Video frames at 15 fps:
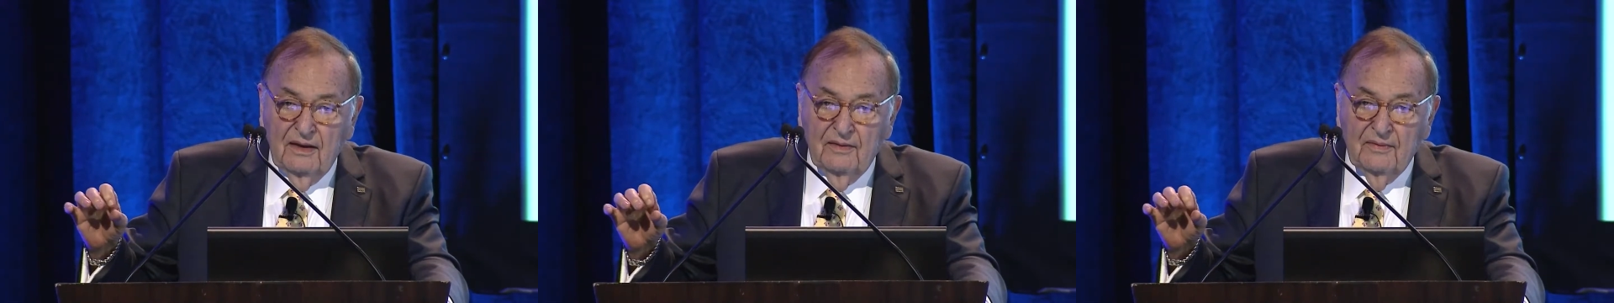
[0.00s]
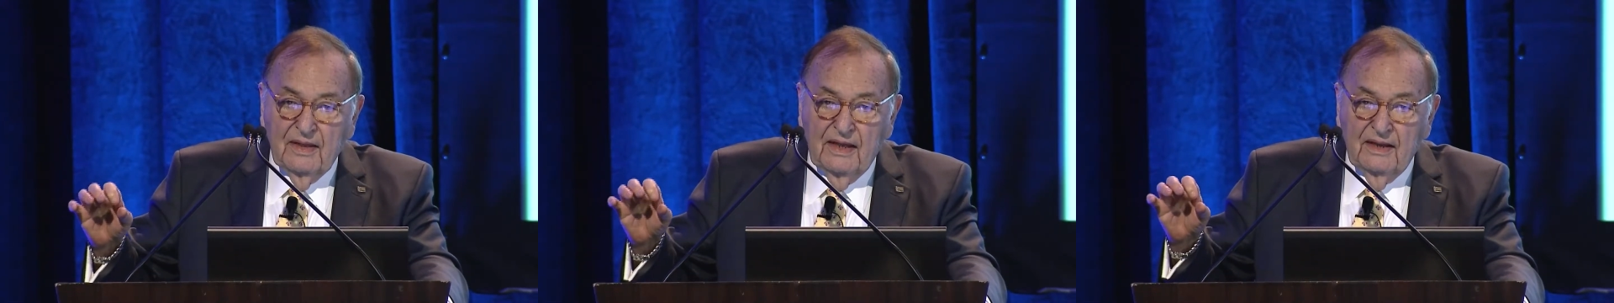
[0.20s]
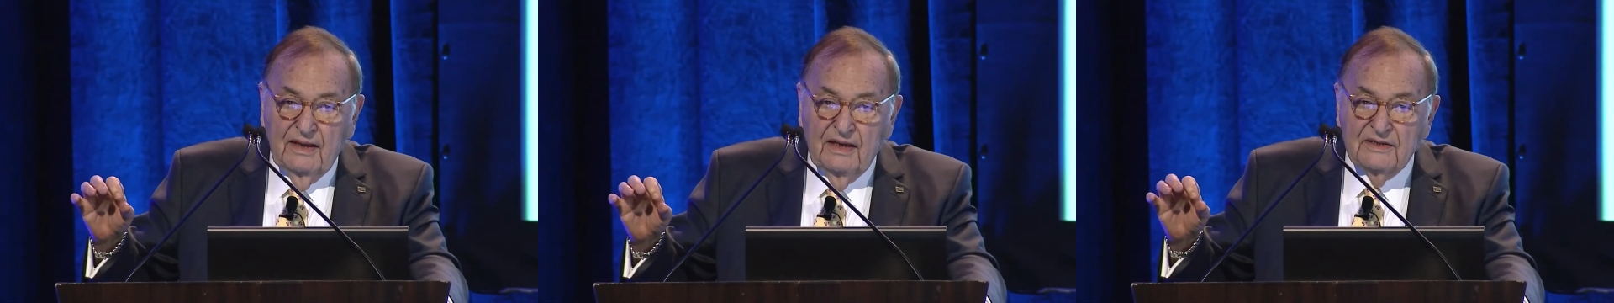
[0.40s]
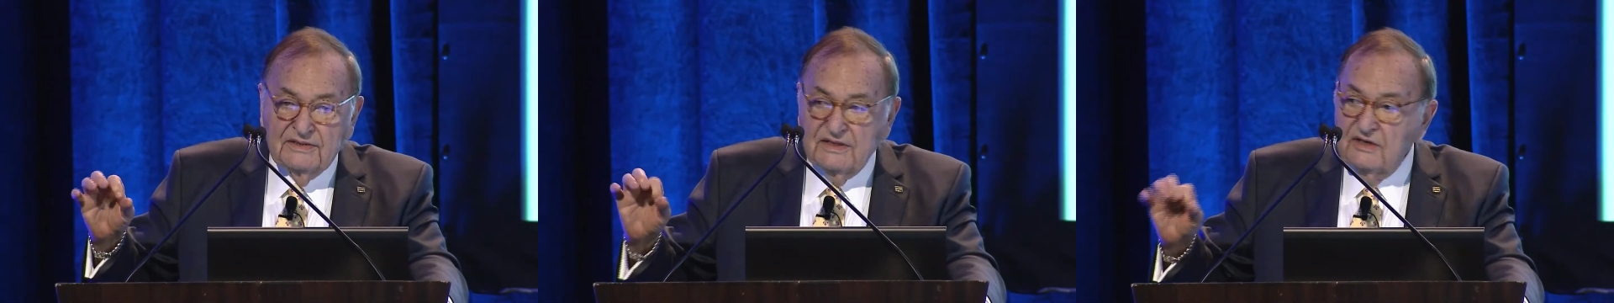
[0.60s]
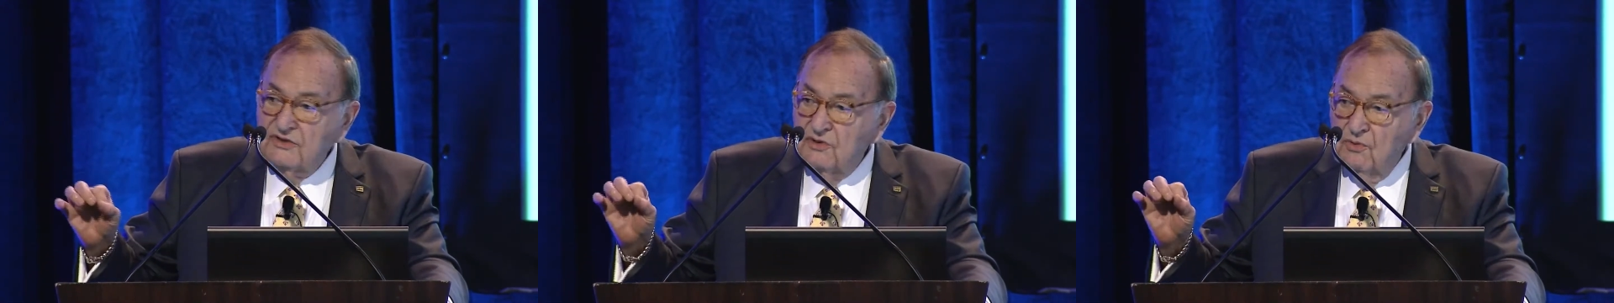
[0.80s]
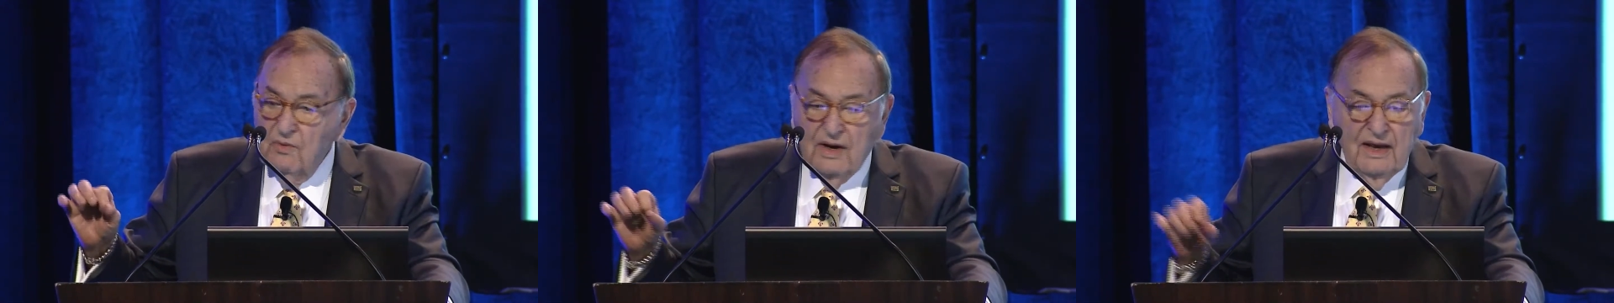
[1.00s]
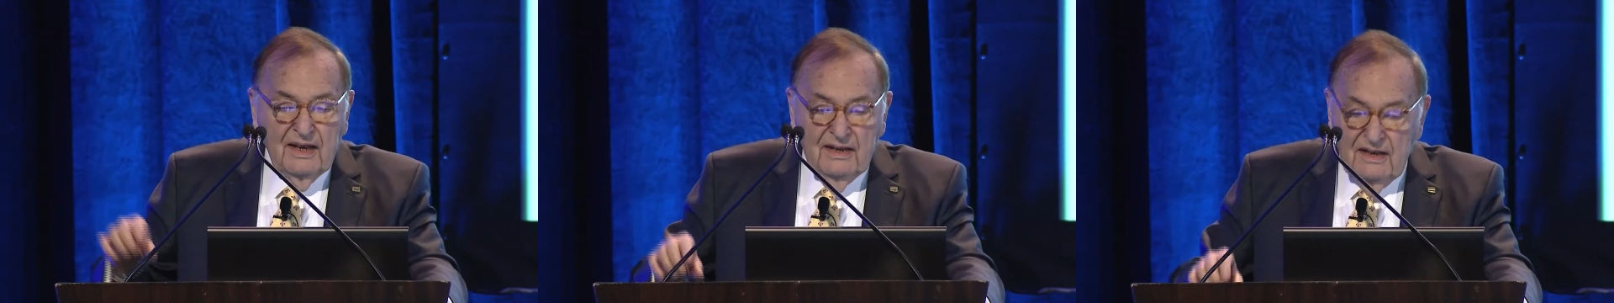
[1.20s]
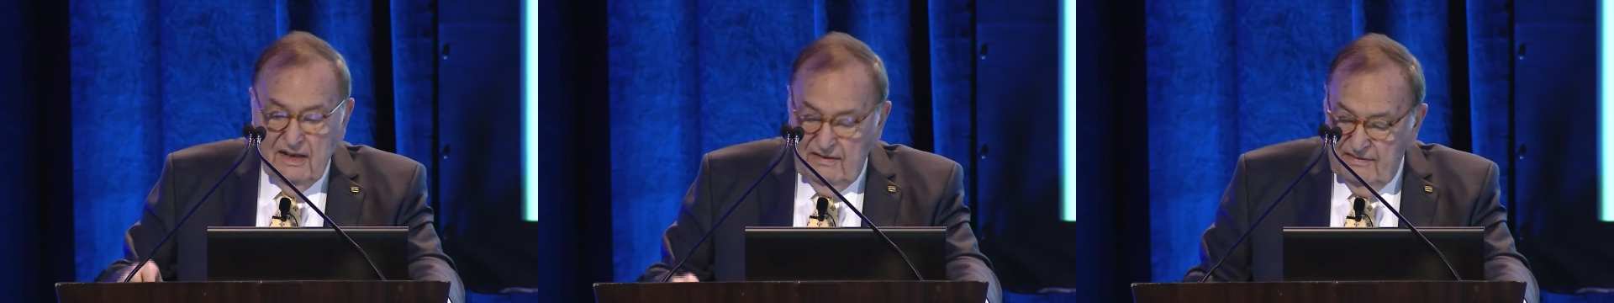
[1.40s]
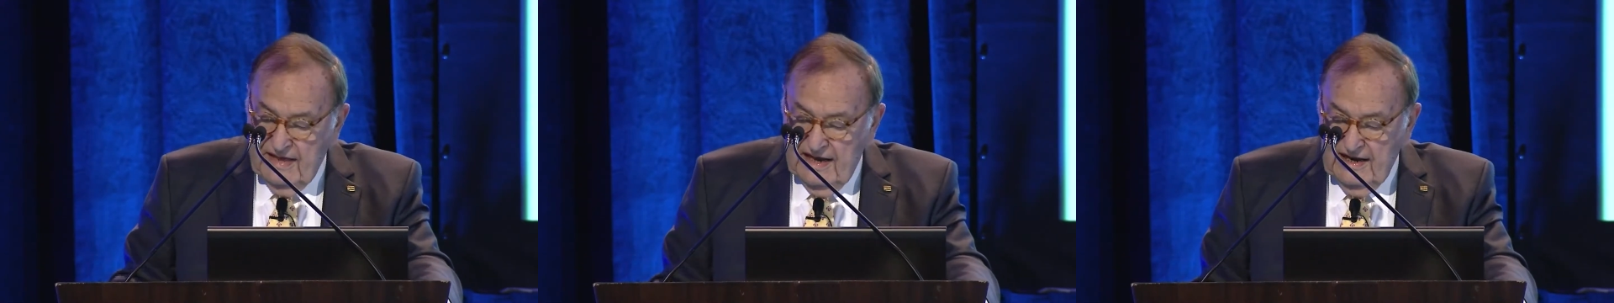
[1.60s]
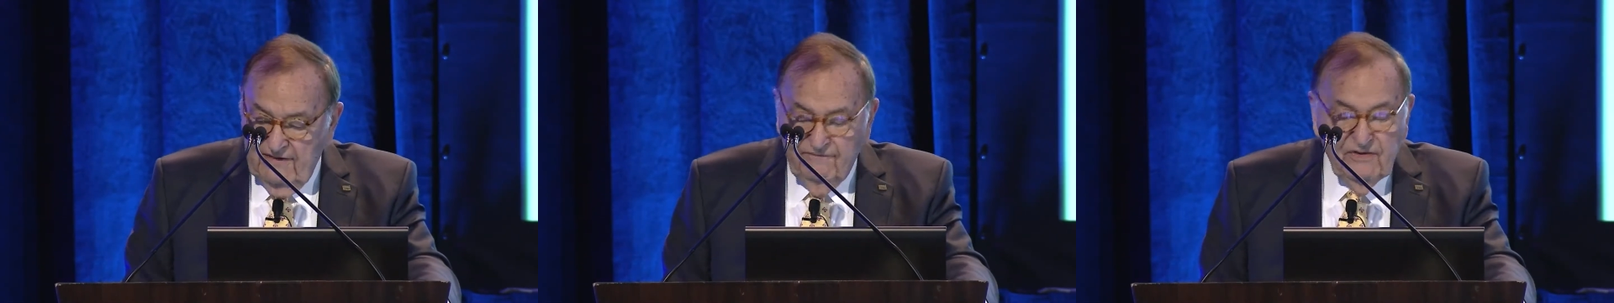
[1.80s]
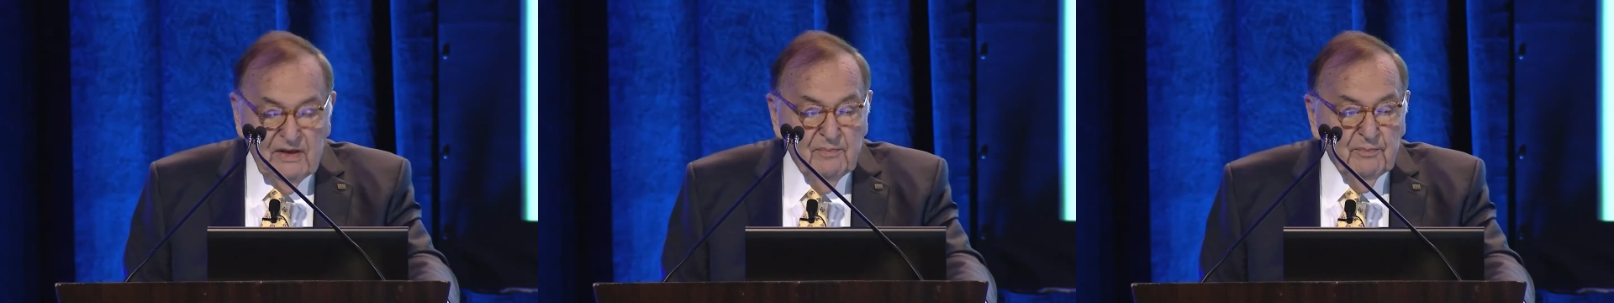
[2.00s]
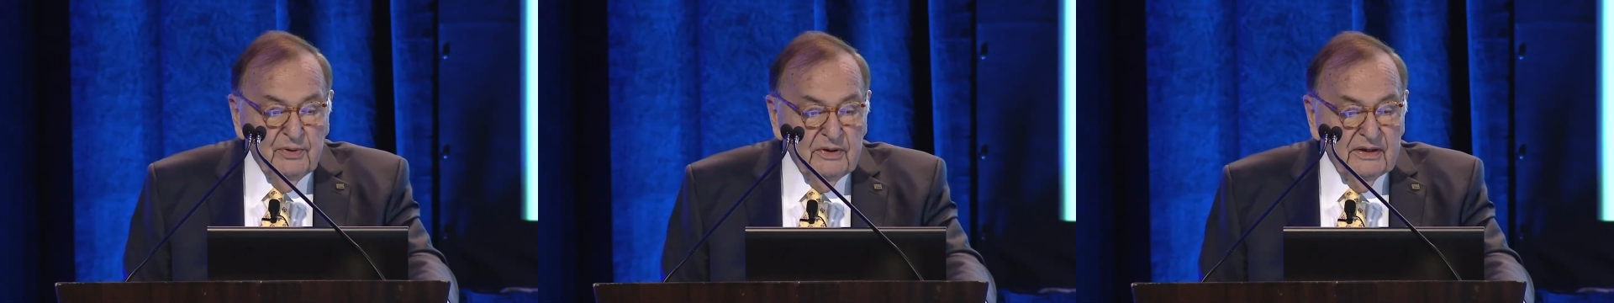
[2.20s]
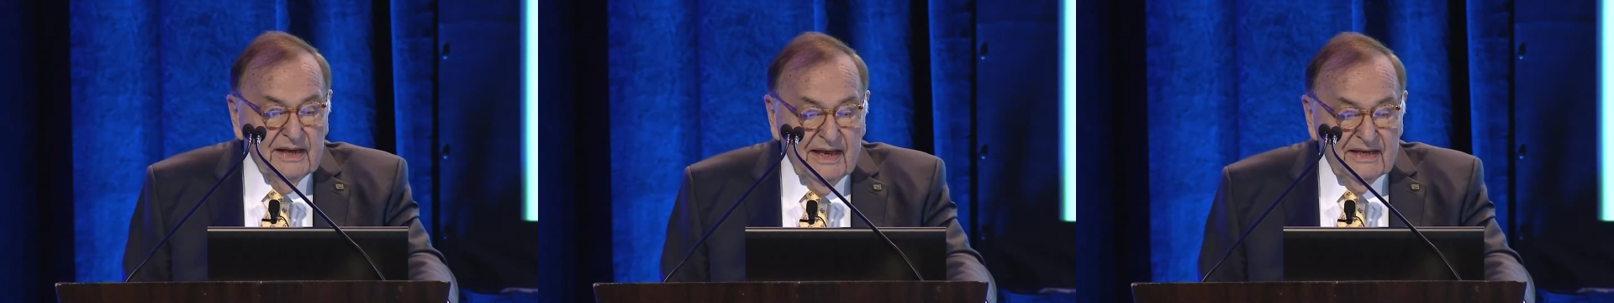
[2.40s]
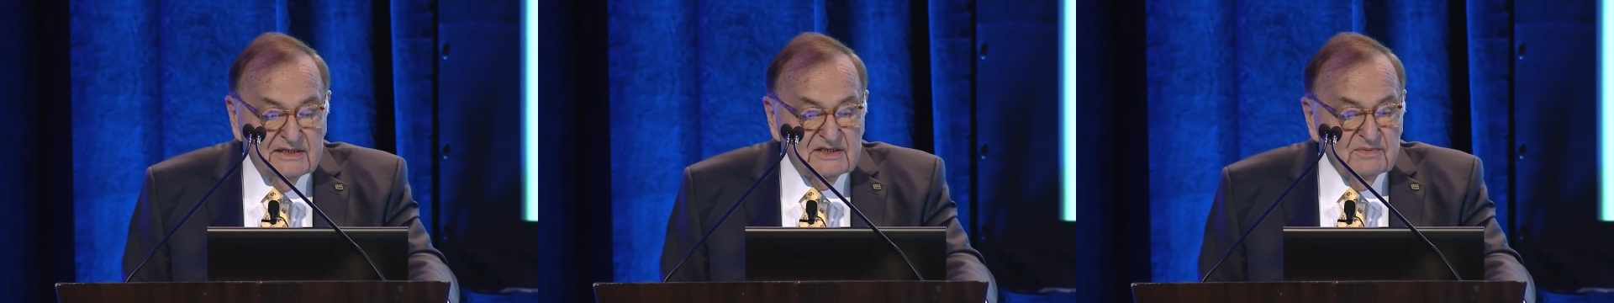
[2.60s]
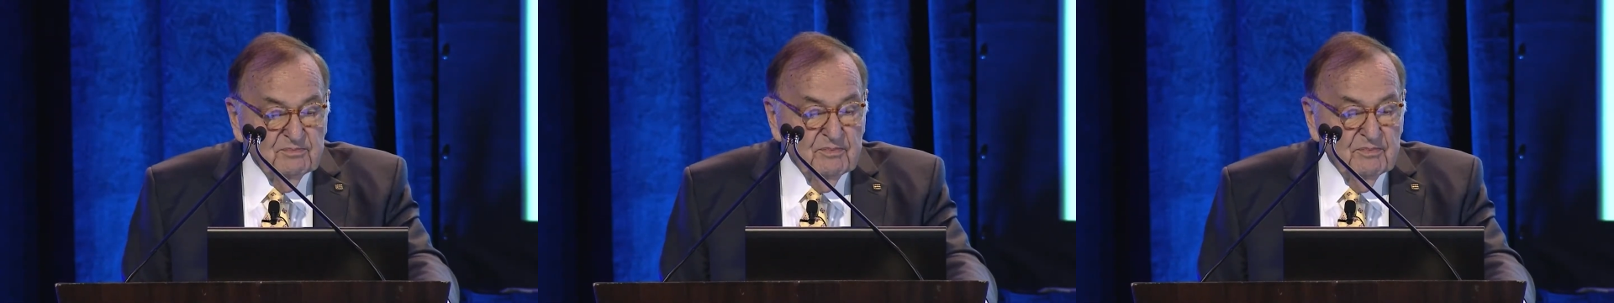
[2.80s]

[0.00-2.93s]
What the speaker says: in such a way that if he put a